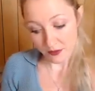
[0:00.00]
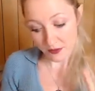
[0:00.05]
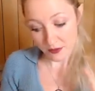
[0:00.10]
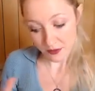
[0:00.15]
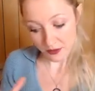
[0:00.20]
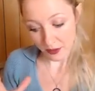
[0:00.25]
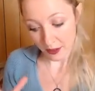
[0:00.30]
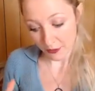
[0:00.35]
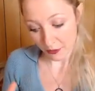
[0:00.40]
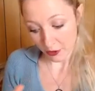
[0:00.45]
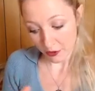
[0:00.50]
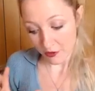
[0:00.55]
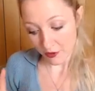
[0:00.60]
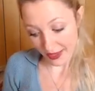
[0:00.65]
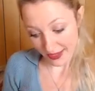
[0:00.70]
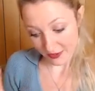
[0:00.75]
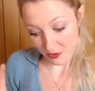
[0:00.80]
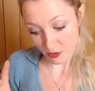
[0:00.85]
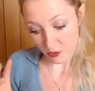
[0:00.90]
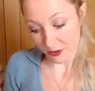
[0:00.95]
I know that
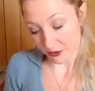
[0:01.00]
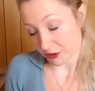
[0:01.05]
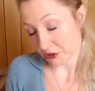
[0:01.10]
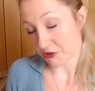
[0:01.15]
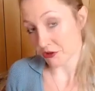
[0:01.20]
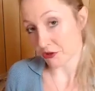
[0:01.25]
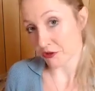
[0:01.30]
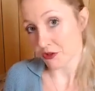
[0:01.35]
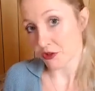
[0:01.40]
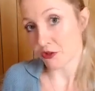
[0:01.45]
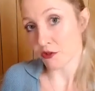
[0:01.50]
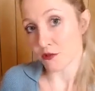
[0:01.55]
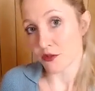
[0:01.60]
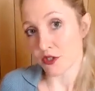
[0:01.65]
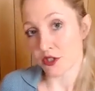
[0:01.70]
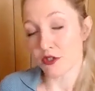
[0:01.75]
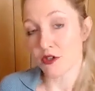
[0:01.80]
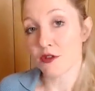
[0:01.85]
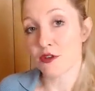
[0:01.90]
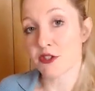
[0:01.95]
that's quite a strong term to
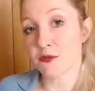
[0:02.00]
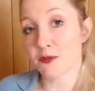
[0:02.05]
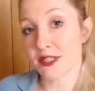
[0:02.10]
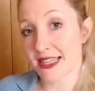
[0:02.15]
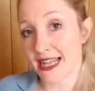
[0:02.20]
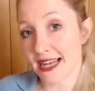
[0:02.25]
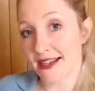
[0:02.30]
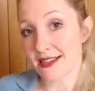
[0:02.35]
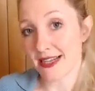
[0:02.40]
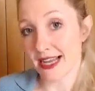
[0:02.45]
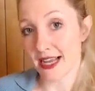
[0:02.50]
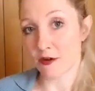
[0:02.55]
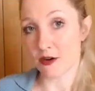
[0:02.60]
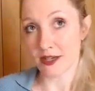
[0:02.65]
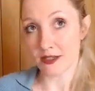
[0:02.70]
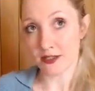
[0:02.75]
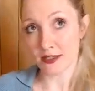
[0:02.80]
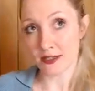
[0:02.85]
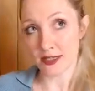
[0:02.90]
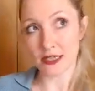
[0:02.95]
use, but that's how I
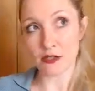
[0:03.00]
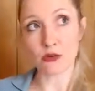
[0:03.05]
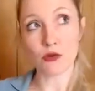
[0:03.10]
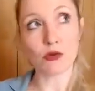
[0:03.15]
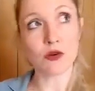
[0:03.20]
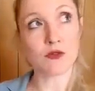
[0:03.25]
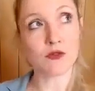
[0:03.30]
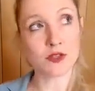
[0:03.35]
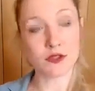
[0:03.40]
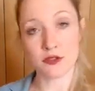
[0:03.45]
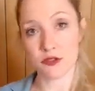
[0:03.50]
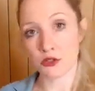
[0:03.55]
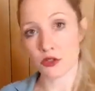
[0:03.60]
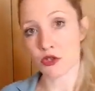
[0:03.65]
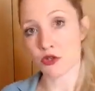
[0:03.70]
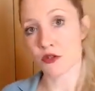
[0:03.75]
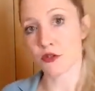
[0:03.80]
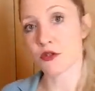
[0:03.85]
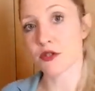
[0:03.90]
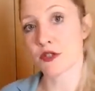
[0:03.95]
see all of this
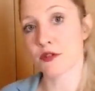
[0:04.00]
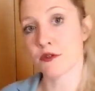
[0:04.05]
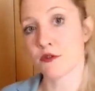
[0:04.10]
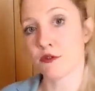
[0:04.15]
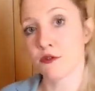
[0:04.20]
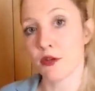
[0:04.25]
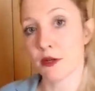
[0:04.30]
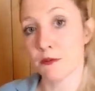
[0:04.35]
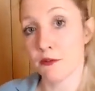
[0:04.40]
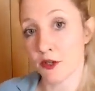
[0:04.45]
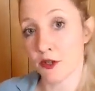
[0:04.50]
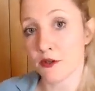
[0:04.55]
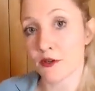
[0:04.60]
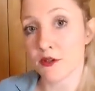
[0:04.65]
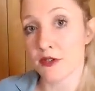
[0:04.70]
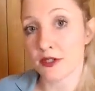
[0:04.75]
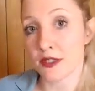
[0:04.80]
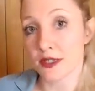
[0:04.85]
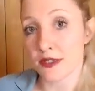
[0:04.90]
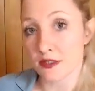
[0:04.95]
intrusive
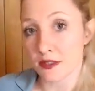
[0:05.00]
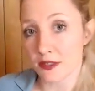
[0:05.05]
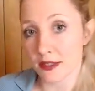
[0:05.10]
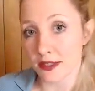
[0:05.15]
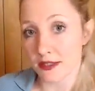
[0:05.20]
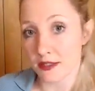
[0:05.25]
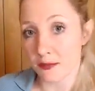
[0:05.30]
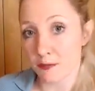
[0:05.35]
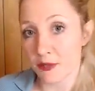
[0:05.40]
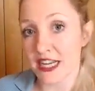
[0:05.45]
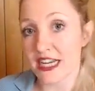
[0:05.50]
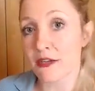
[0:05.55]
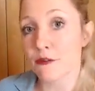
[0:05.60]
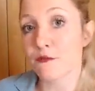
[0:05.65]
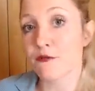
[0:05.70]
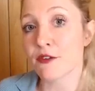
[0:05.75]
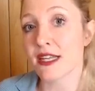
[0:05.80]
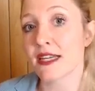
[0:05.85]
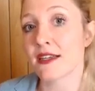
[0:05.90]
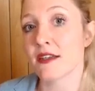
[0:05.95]
abuse. It's
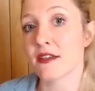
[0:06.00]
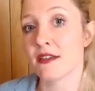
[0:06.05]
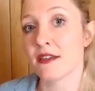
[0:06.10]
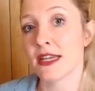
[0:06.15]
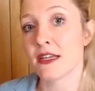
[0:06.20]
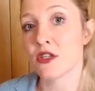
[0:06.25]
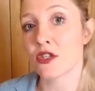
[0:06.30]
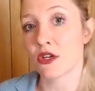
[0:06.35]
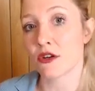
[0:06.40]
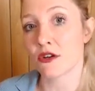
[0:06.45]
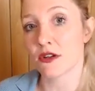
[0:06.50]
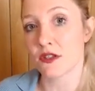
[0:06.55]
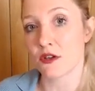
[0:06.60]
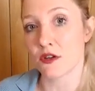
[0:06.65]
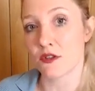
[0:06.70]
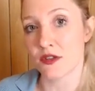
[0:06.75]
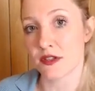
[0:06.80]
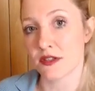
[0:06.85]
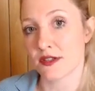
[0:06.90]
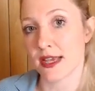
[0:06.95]
pedophilic in nature. It's got
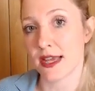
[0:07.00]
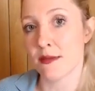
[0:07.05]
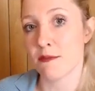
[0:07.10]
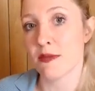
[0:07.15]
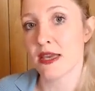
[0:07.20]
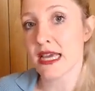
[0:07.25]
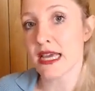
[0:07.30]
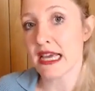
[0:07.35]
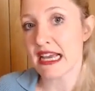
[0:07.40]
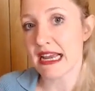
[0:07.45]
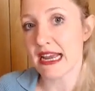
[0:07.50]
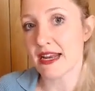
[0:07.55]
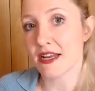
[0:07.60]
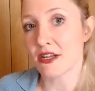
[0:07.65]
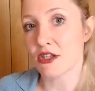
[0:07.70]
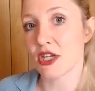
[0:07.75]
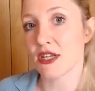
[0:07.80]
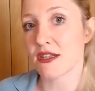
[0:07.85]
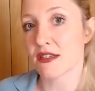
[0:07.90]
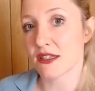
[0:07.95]
the same
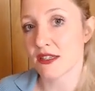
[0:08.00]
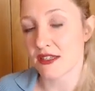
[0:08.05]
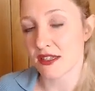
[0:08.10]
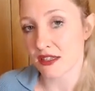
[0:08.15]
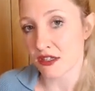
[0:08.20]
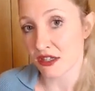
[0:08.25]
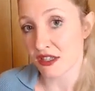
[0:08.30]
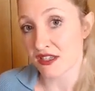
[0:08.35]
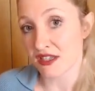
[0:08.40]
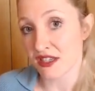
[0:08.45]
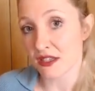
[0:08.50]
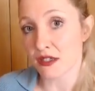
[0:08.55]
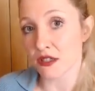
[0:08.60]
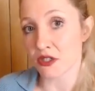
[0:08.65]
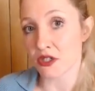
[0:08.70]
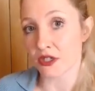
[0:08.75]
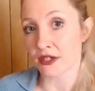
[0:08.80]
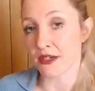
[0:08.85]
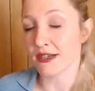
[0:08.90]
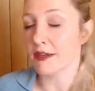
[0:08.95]
energetic
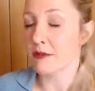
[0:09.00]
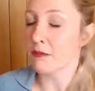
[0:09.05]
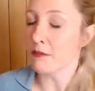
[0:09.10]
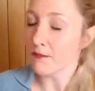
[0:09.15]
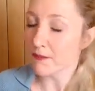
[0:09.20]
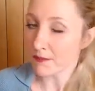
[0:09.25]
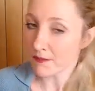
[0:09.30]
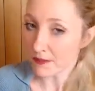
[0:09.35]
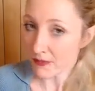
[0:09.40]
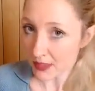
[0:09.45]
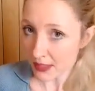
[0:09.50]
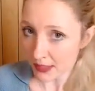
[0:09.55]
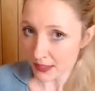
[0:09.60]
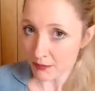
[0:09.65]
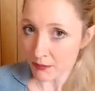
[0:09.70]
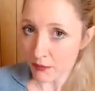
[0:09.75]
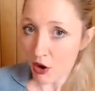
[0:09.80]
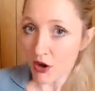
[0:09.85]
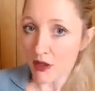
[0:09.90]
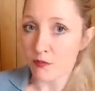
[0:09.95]
signature, and in
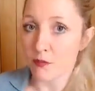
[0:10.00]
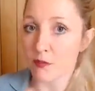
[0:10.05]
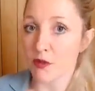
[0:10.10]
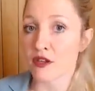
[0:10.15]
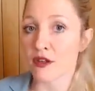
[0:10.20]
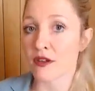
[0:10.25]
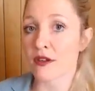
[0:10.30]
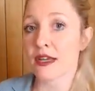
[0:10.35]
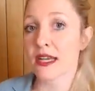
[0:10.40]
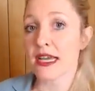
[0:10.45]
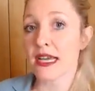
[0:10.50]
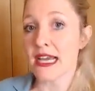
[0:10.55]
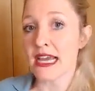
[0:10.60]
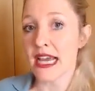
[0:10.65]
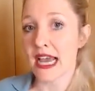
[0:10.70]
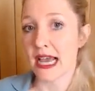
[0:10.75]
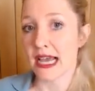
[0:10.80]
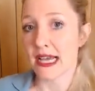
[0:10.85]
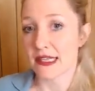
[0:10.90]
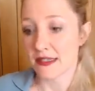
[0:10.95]
my opinion,
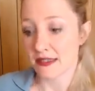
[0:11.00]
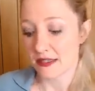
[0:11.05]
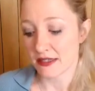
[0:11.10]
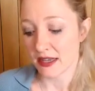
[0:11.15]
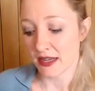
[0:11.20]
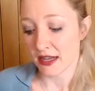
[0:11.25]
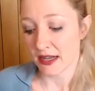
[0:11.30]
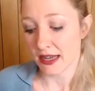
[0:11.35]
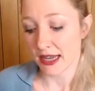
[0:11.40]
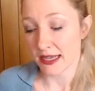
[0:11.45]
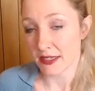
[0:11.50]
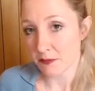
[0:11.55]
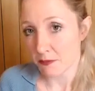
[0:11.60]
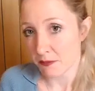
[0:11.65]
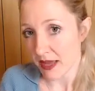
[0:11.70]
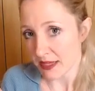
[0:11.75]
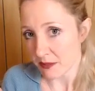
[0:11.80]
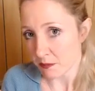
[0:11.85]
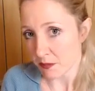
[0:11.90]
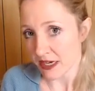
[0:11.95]
as
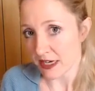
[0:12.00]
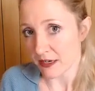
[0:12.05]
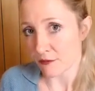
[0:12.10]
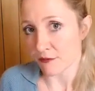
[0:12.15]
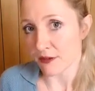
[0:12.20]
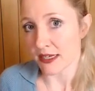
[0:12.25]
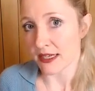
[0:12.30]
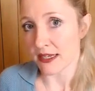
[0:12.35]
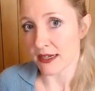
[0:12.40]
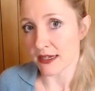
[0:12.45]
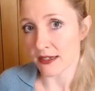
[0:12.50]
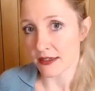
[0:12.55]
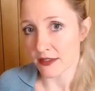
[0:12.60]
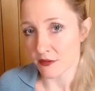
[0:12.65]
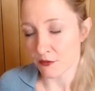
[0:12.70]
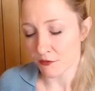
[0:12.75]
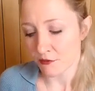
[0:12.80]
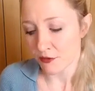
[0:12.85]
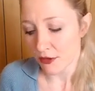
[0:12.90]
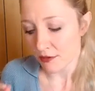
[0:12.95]
pedophilia. It's a
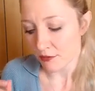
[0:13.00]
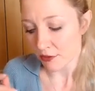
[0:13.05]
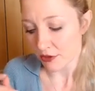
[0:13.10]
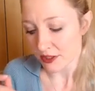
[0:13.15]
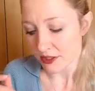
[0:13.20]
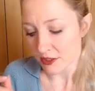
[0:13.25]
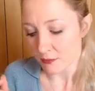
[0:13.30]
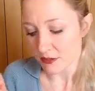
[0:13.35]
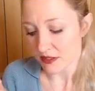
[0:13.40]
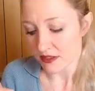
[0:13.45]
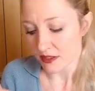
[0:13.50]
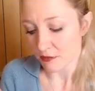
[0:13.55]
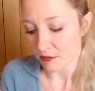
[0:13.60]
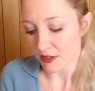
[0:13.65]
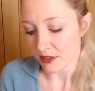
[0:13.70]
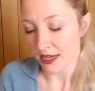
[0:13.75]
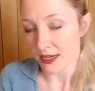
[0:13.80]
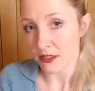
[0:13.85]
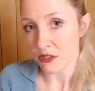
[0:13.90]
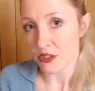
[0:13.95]
very, very specific
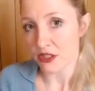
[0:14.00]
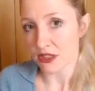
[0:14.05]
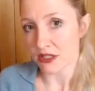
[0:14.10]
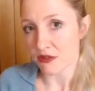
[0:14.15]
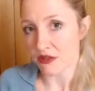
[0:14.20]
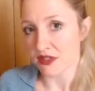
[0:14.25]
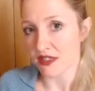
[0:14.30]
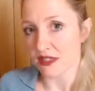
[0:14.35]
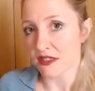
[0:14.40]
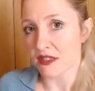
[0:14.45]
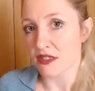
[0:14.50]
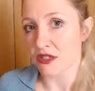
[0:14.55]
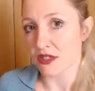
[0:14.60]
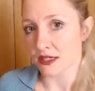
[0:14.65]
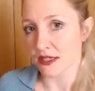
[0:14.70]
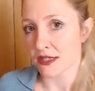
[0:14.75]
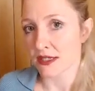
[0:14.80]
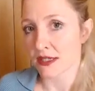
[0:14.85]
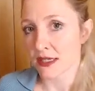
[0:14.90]
energy or signature.